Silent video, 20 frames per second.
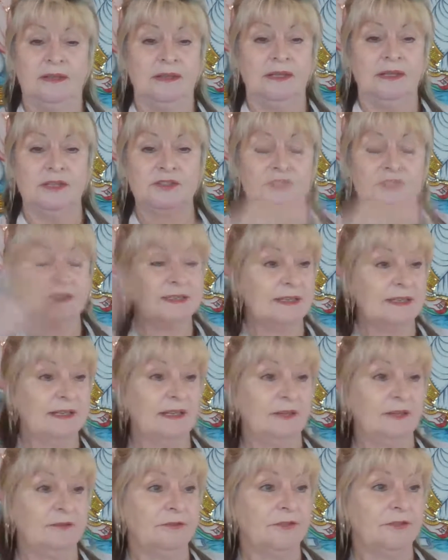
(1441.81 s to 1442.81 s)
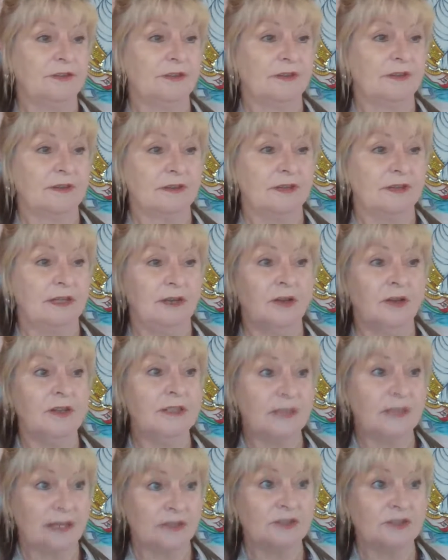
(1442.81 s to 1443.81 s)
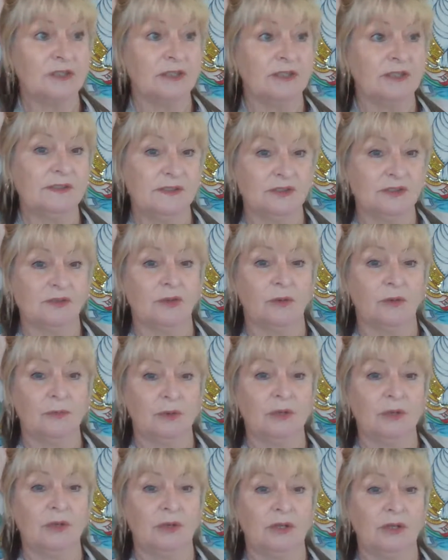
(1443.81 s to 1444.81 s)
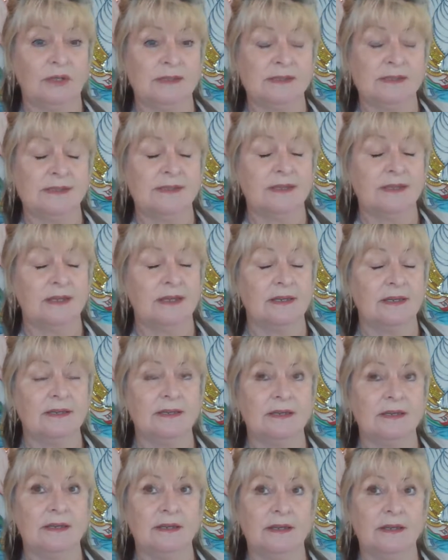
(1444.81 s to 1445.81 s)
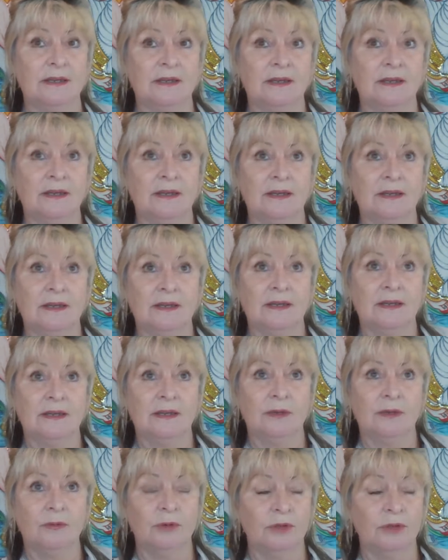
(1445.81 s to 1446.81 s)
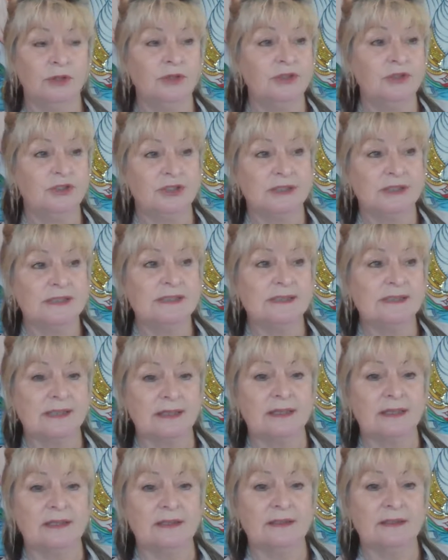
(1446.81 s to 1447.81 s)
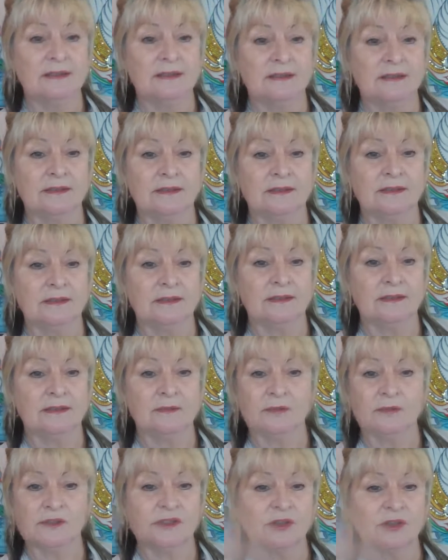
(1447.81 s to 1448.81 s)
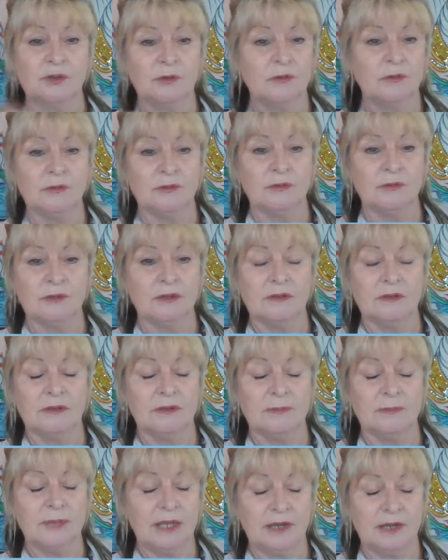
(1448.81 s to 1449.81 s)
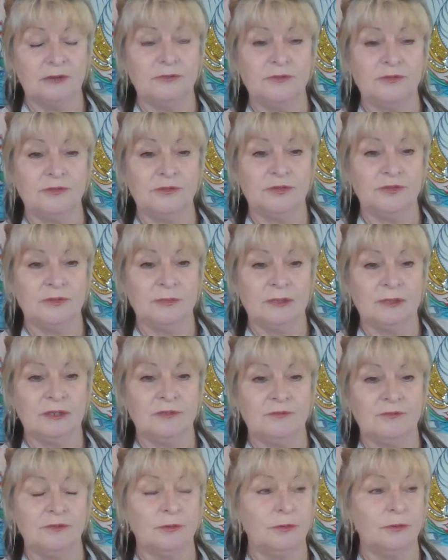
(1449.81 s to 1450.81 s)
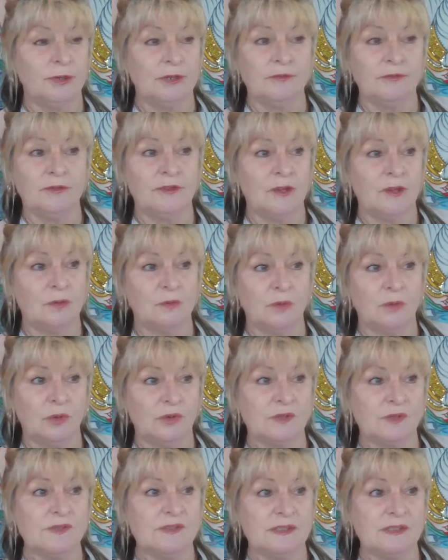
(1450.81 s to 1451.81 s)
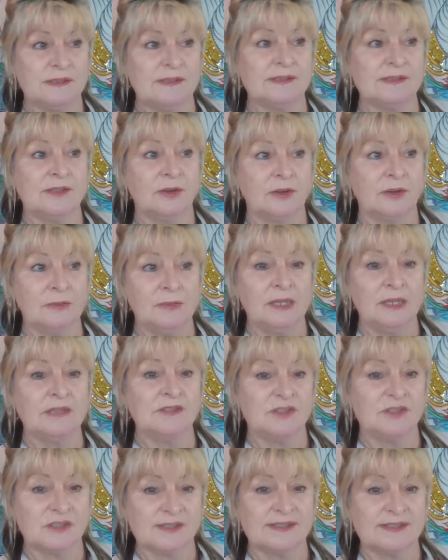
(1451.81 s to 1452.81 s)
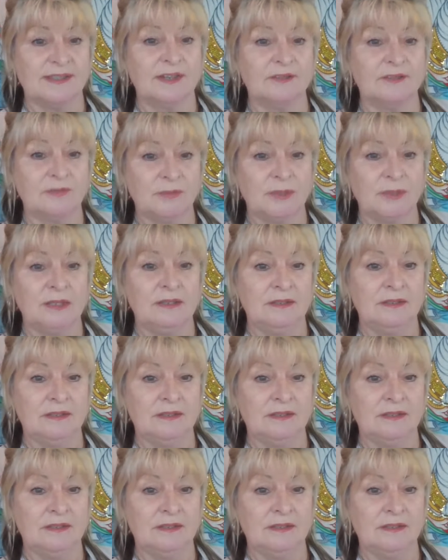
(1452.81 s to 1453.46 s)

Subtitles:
It just left. And I actually stopped her and said, what you just said was so powerful for me, for whatever that was inside me has just left me.